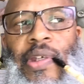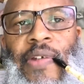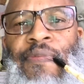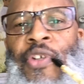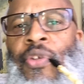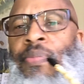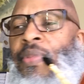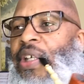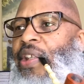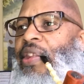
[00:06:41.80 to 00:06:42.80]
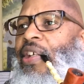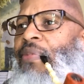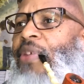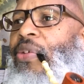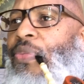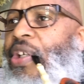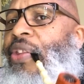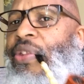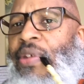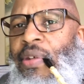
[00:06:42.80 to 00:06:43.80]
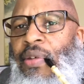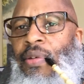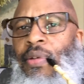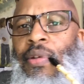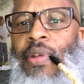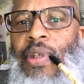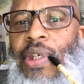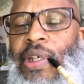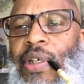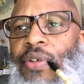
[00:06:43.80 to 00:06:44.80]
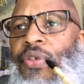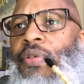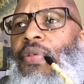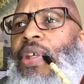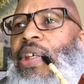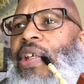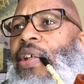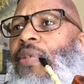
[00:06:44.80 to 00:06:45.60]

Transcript: A friend of mine that I meet with, generally